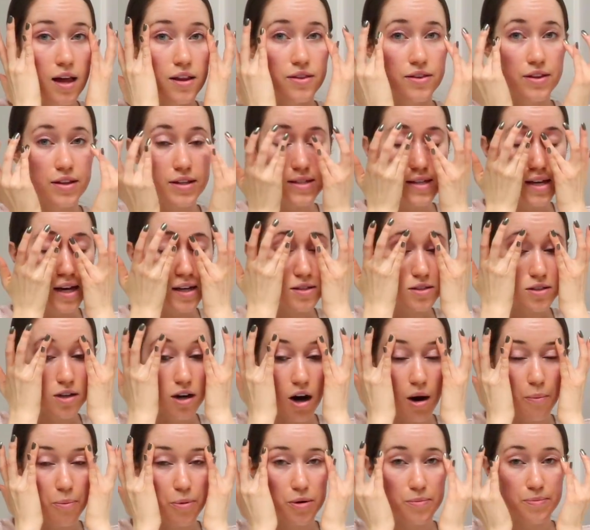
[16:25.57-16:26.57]
This has
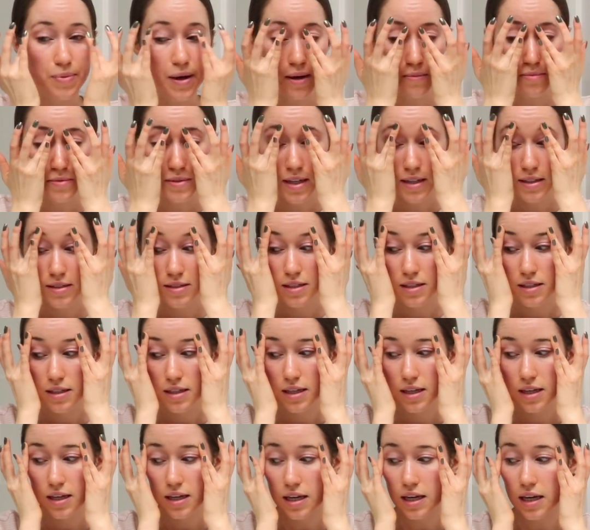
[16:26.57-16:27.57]
copper peptides in
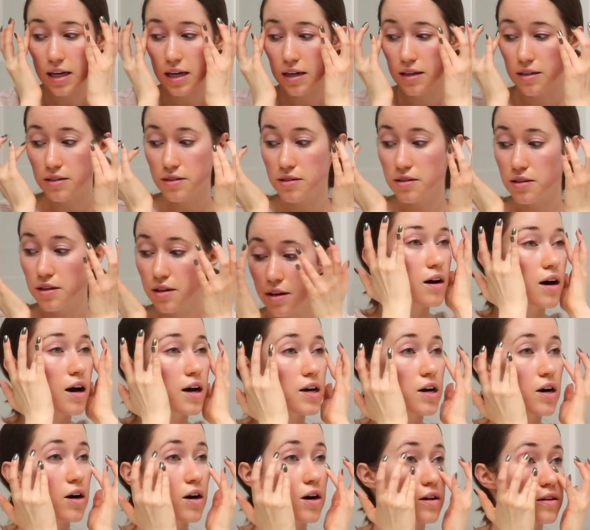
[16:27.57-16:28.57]
it and
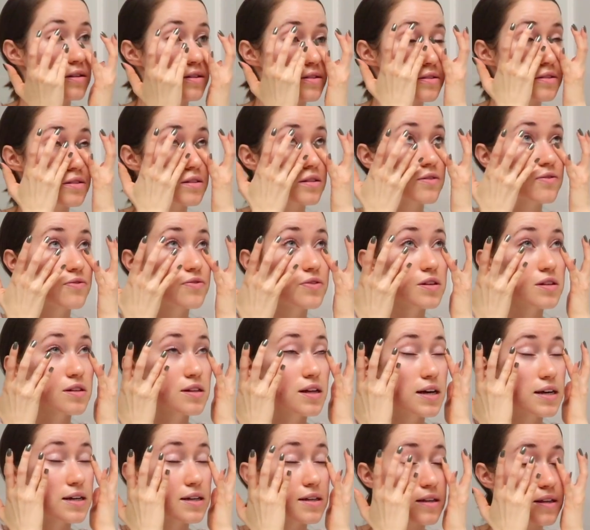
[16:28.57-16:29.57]
I honestly feel
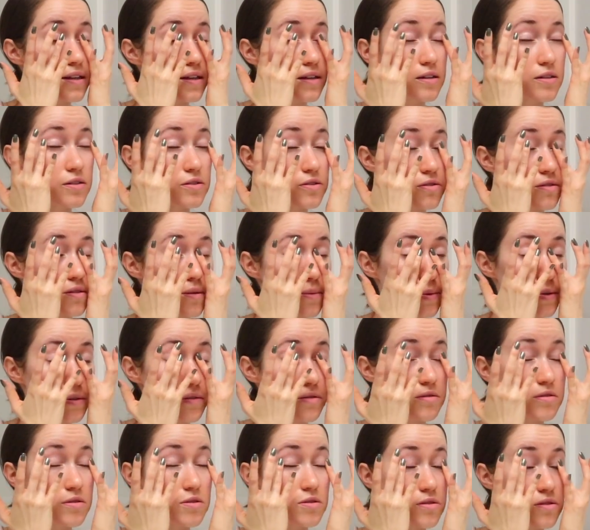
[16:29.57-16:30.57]
like it
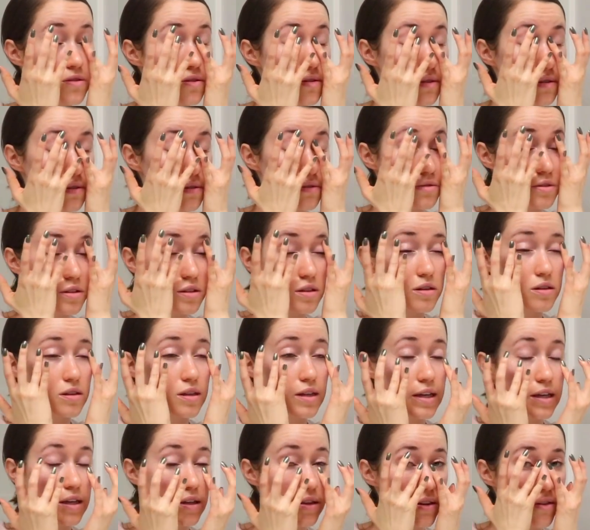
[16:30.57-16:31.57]
contributes to the
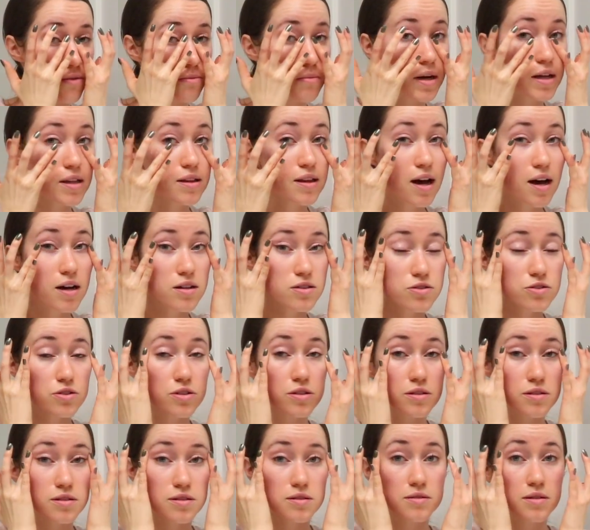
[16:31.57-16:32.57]
length of my
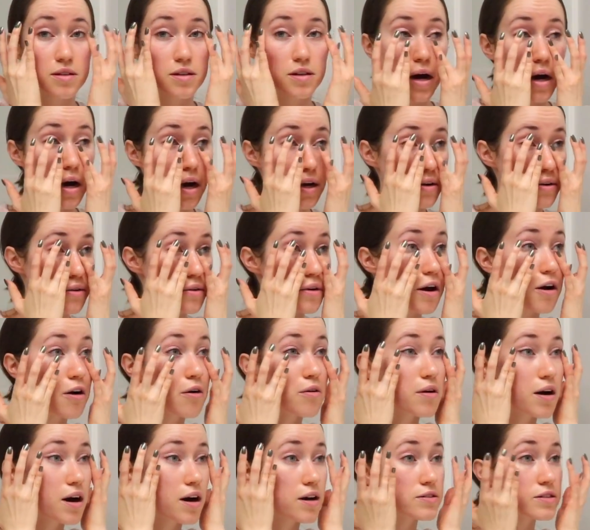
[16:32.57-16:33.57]
lashes. I don't know.
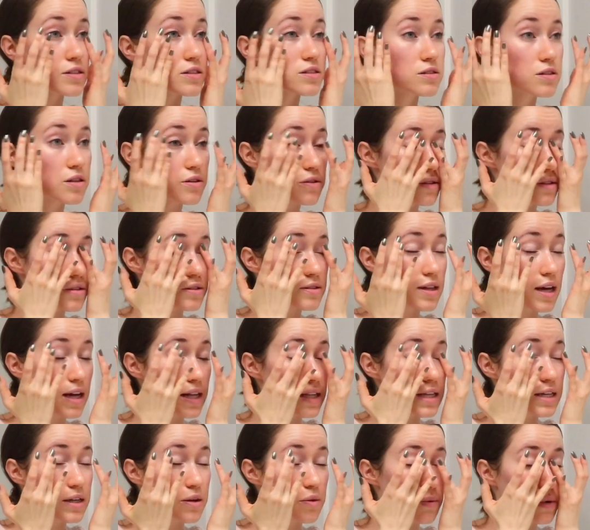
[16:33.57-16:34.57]
I just noticed that
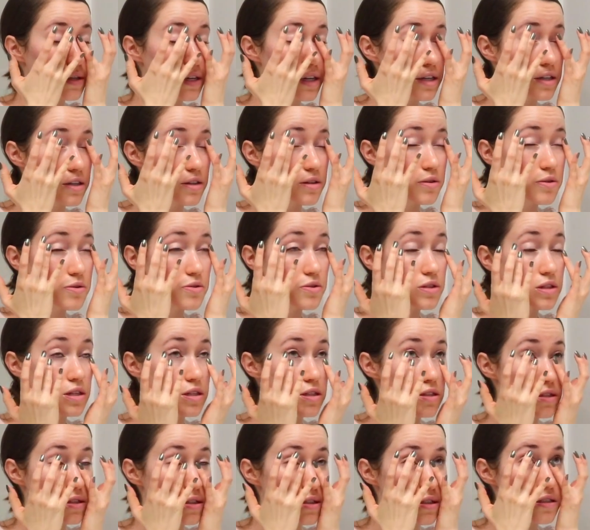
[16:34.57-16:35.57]
like when I use
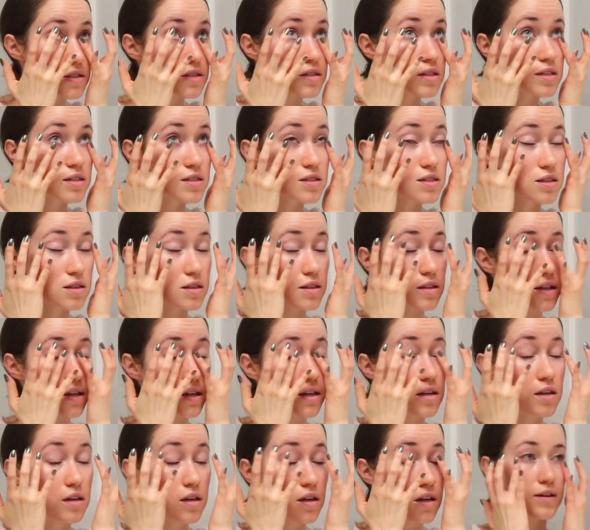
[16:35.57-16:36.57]
this
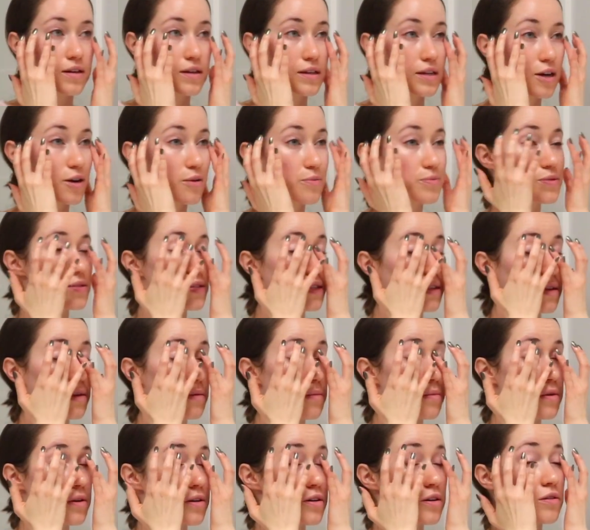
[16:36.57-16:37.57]
consistently, it helps
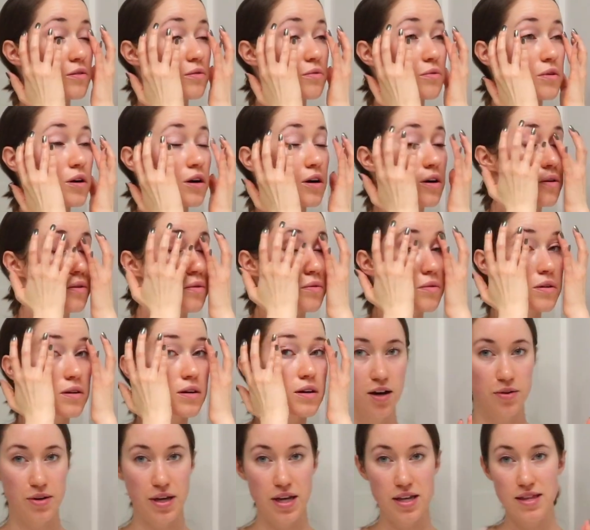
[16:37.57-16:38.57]
them grow.
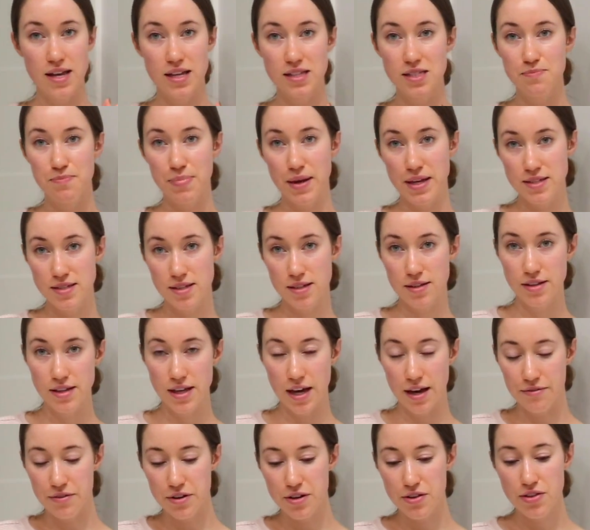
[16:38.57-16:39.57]
Okay, that's basically
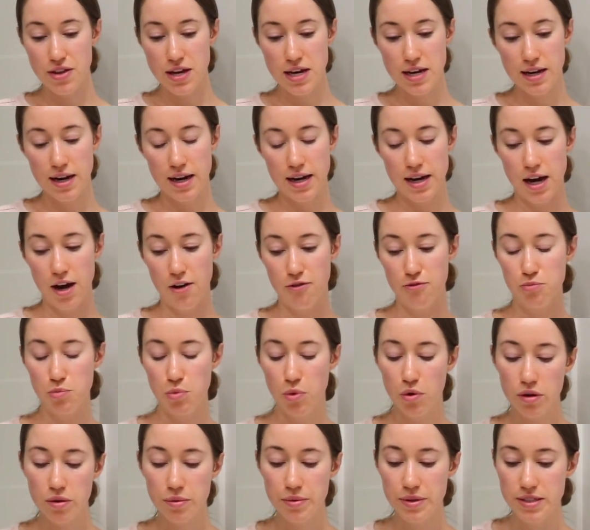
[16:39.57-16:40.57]
everything. I have
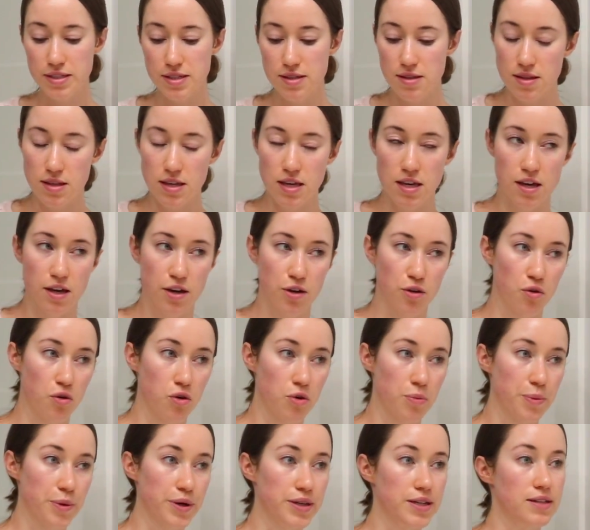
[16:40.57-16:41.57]
more recently
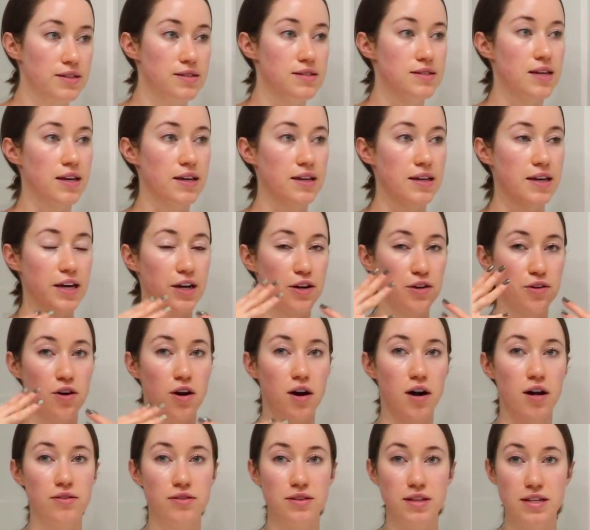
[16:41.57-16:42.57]
incorporated skincare
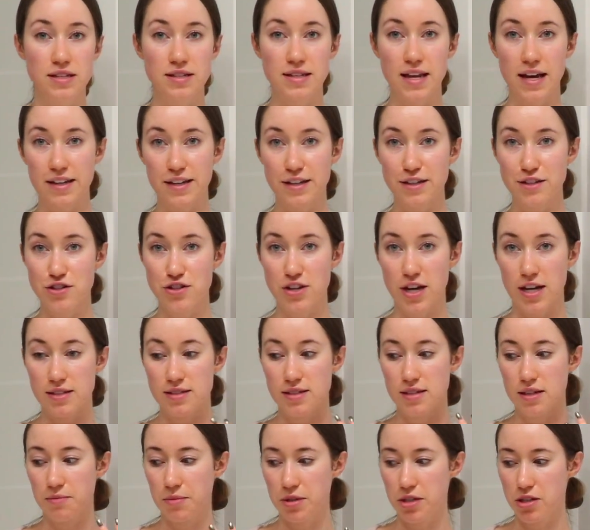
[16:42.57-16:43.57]
on the neck and
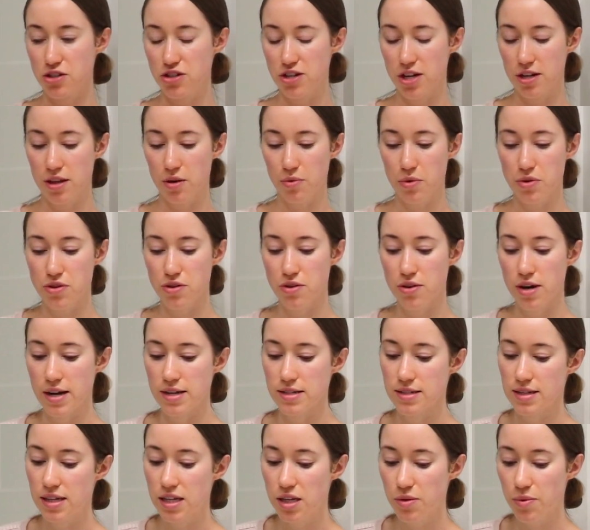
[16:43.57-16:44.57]
chest, and I'm gonna share that with you
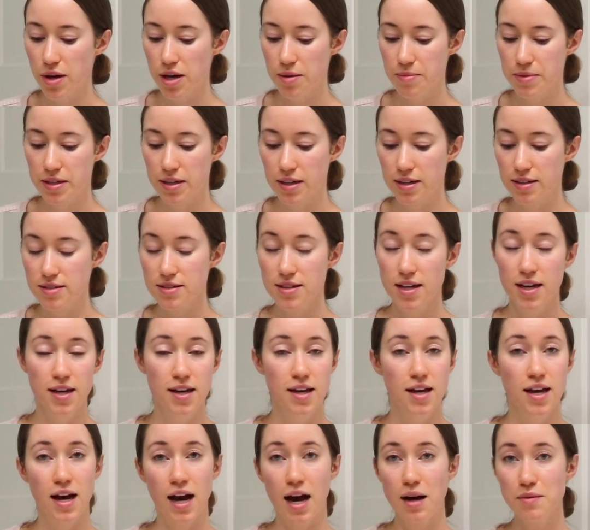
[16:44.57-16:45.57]
guys anyway because
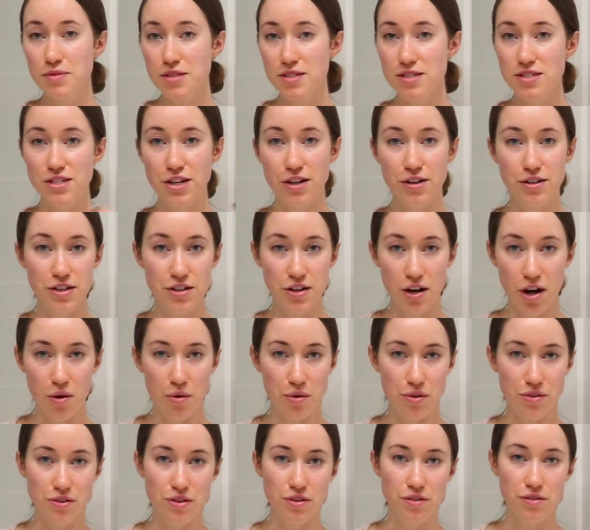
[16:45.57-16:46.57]
I'm just sharing it all
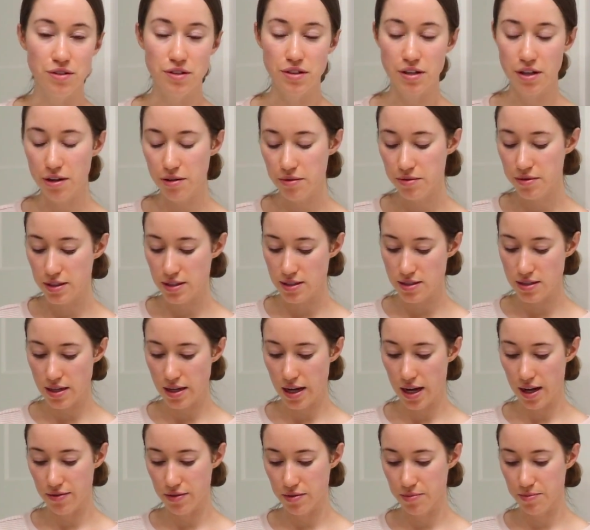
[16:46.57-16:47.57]
with you, you know, because I
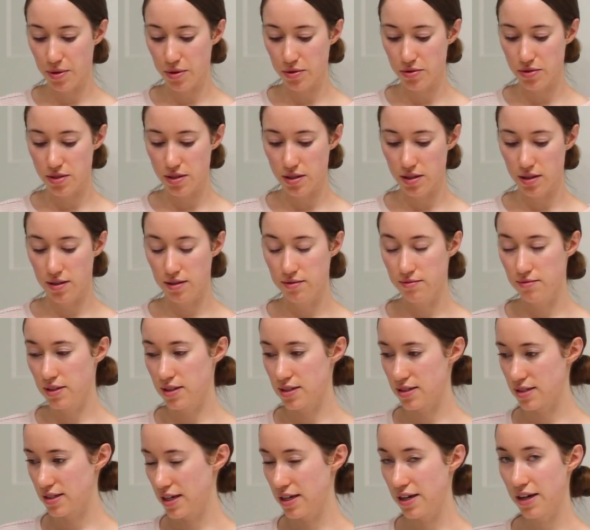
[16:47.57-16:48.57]
haven't posted a
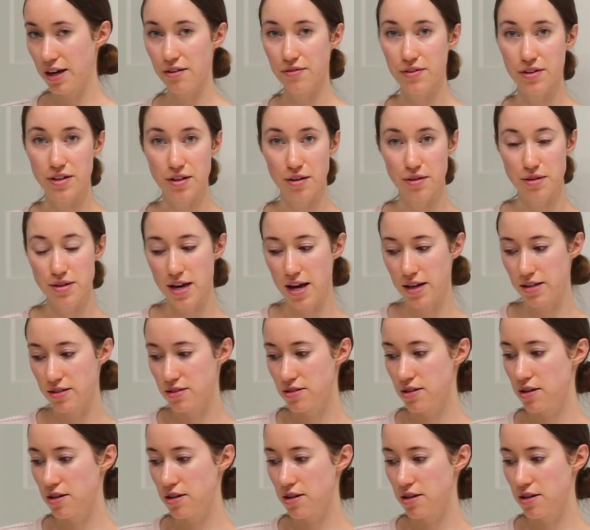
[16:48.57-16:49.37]
skincare video yet.